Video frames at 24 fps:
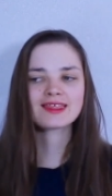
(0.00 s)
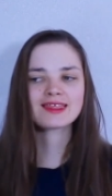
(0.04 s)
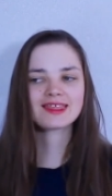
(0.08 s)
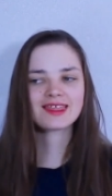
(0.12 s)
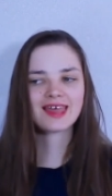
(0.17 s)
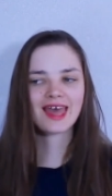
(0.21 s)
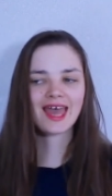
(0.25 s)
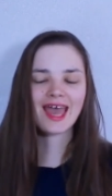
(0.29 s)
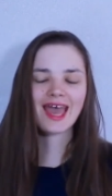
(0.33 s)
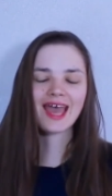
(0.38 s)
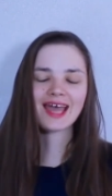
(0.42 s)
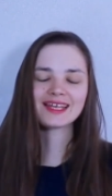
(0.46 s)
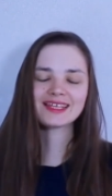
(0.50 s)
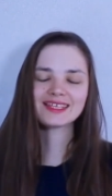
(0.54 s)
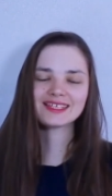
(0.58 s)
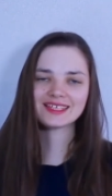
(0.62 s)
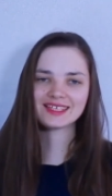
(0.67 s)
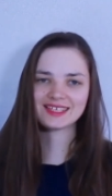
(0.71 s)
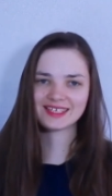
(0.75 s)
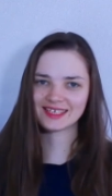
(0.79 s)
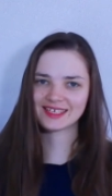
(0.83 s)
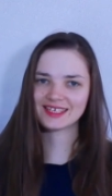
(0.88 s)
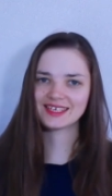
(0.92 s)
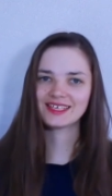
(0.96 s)
that
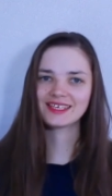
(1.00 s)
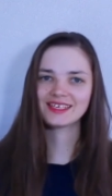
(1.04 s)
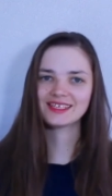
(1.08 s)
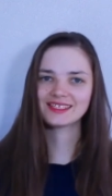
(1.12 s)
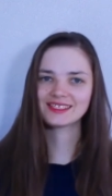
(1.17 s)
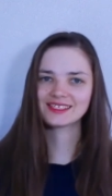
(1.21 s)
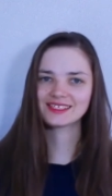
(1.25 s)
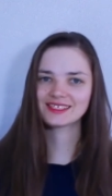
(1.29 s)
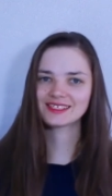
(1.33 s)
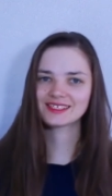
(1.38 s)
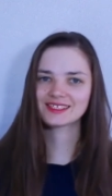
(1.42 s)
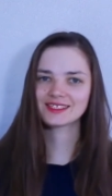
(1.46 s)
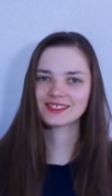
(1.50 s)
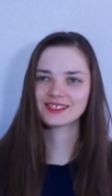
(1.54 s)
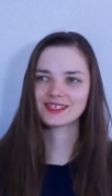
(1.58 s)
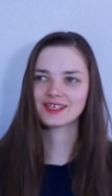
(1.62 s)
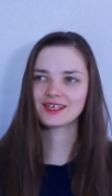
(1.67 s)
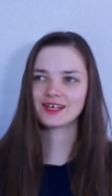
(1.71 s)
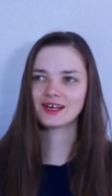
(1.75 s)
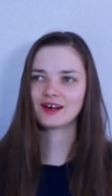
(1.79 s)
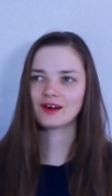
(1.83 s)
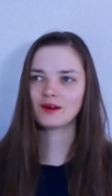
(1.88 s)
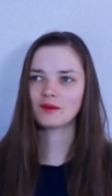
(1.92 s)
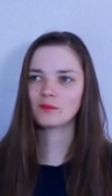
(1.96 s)
is
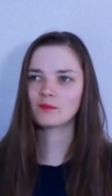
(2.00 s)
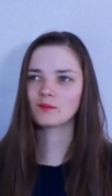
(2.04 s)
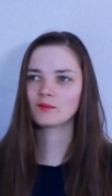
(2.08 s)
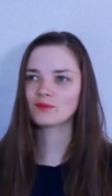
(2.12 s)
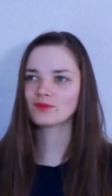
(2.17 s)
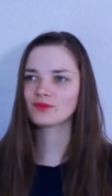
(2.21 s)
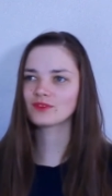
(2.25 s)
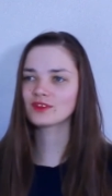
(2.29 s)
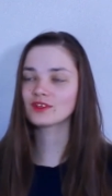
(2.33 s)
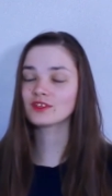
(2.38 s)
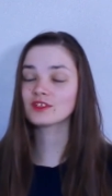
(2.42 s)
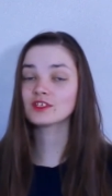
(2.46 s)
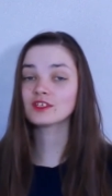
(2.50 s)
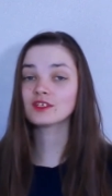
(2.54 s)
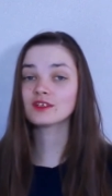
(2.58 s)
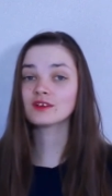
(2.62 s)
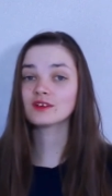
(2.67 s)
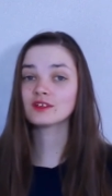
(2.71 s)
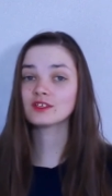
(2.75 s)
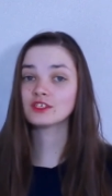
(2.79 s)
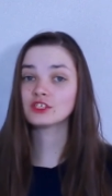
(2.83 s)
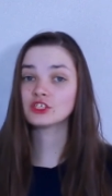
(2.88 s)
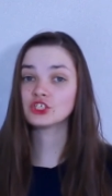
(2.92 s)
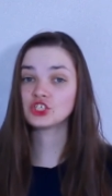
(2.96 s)
um,
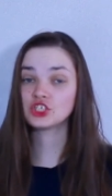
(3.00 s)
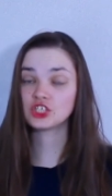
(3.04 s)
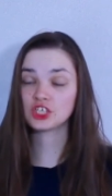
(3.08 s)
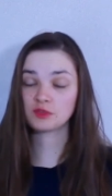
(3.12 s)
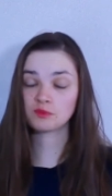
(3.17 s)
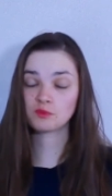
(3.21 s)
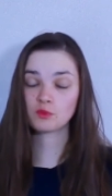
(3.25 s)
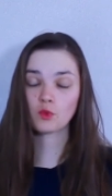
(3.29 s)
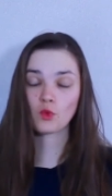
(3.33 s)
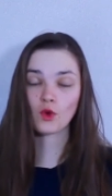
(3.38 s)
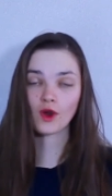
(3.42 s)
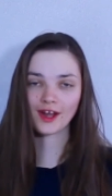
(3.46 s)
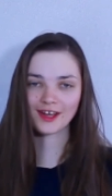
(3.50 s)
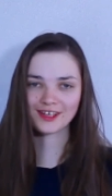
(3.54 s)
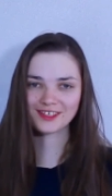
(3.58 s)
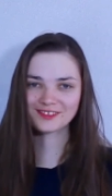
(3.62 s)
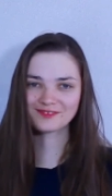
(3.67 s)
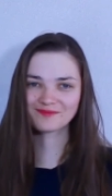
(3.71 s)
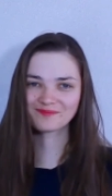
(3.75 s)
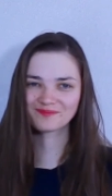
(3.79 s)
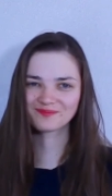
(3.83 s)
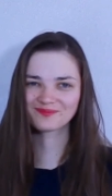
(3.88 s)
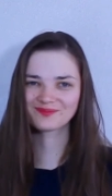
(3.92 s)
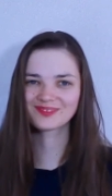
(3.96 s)
a cheap one
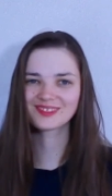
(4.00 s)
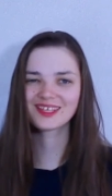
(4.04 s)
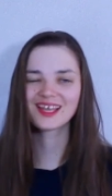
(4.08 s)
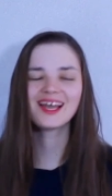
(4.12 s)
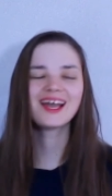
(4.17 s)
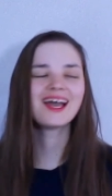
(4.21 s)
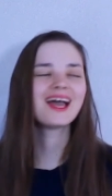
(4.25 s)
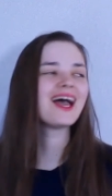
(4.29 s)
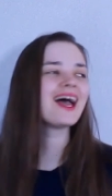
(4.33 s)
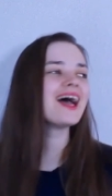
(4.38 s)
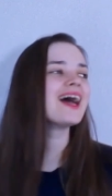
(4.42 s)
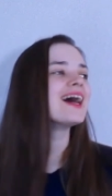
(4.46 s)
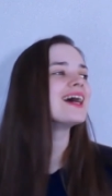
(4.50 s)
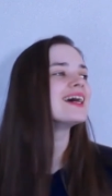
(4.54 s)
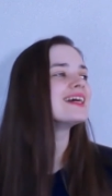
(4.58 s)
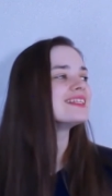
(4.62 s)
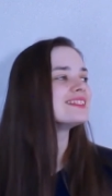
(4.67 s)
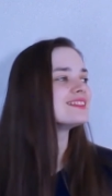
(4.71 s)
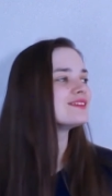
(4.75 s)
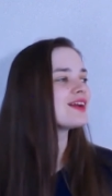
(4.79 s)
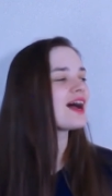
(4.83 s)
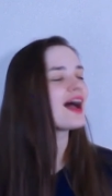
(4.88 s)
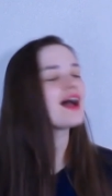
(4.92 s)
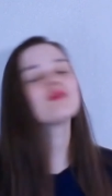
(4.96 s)

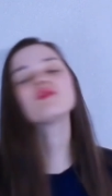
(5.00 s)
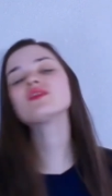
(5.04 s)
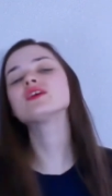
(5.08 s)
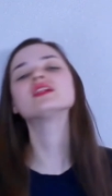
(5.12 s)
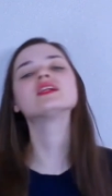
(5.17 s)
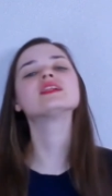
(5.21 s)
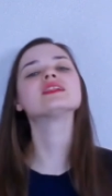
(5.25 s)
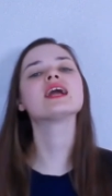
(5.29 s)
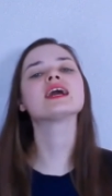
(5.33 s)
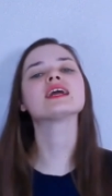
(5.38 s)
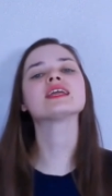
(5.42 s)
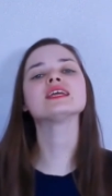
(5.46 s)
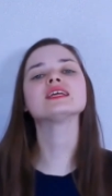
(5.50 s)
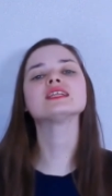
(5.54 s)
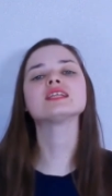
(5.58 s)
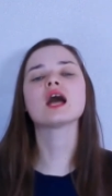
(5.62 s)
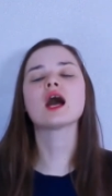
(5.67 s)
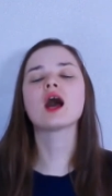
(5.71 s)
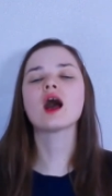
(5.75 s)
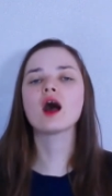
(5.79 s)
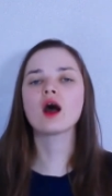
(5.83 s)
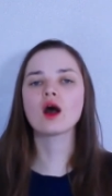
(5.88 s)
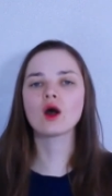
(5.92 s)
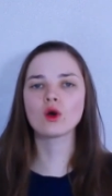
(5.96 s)
and I really like it
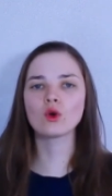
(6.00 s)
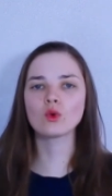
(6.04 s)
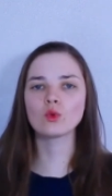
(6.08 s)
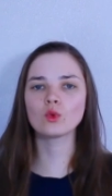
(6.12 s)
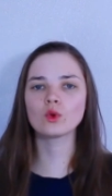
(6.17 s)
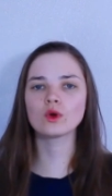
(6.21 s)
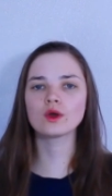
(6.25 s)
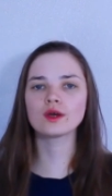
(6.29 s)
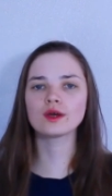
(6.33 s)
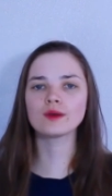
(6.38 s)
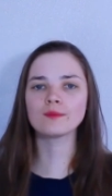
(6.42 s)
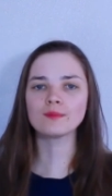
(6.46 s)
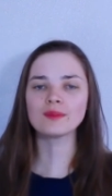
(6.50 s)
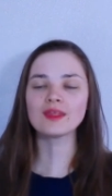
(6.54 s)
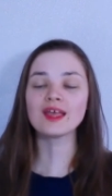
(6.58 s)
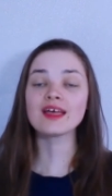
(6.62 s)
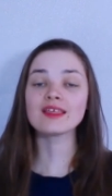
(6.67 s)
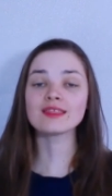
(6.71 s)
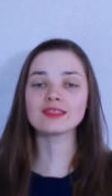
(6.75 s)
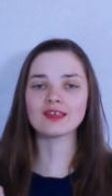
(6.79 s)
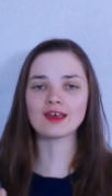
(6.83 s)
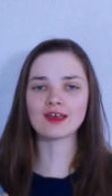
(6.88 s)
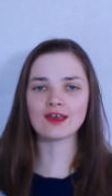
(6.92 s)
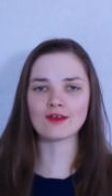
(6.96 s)
how uh,
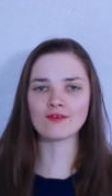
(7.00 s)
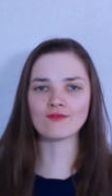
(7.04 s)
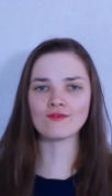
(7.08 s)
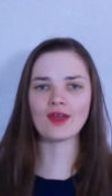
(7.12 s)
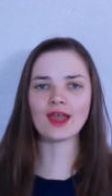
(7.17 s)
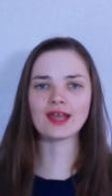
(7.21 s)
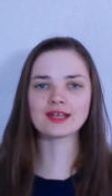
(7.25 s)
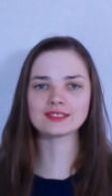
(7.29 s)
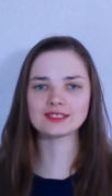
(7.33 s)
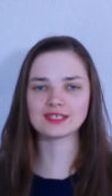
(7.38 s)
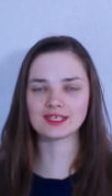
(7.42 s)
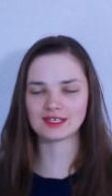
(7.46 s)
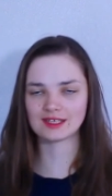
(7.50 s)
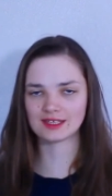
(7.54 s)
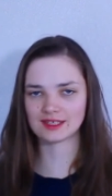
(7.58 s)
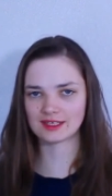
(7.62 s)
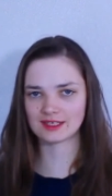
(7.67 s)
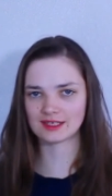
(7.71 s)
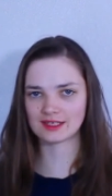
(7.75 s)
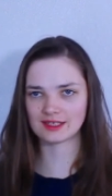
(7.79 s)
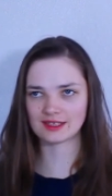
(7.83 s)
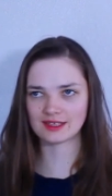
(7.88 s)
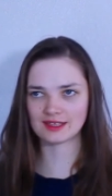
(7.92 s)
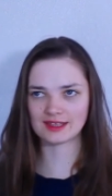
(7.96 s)
the effect
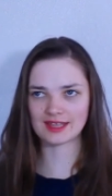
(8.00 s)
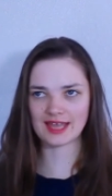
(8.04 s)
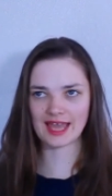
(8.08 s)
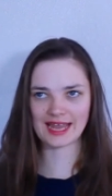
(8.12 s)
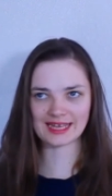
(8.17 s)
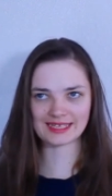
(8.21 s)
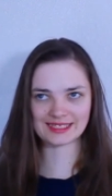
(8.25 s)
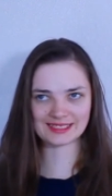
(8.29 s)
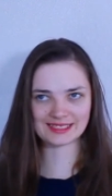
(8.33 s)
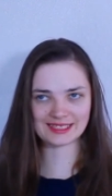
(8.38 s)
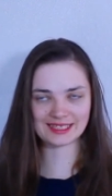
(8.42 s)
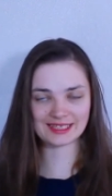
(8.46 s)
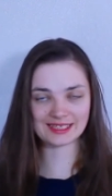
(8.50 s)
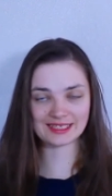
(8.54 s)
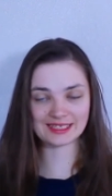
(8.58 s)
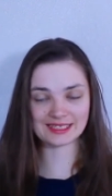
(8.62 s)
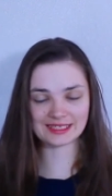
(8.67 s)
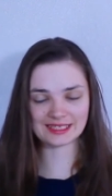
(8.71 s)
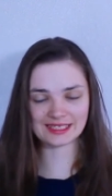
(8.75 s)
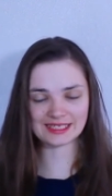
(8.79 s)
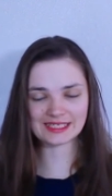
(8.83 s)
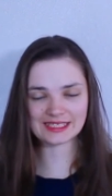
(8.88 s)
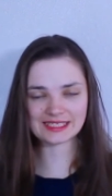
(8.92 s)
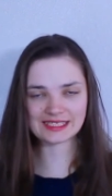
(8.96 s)
uh, that
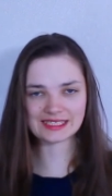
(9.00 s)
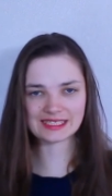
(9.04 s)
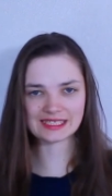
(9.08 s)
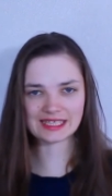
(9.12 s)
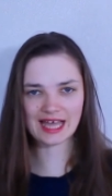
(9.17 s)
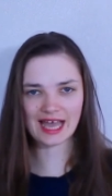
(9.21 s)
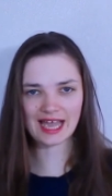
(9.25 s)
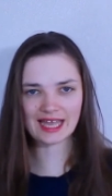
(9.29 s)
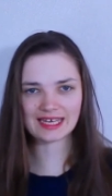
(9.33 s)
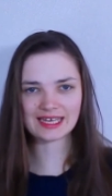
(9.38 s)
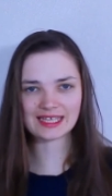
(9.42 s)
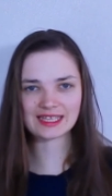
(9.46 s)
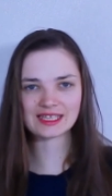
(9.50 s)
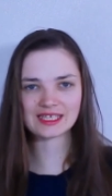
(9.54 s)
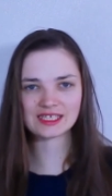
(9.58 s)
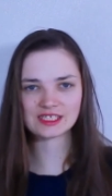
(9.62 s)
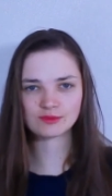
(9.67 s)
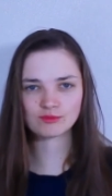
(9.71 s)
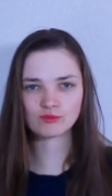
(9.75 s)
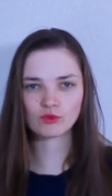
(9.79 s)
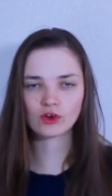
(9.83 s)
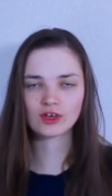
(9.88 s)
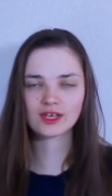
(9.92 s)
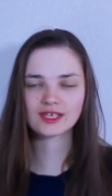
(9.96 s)
this line,
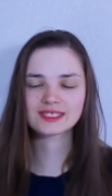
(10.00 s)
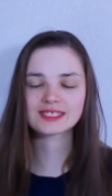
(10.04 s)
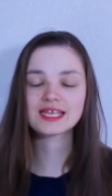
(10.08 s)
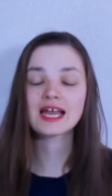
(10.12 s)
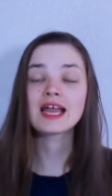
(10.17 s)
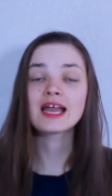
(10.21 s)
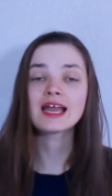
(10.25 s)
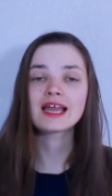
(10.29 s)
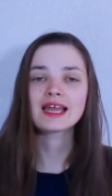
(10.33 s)
these products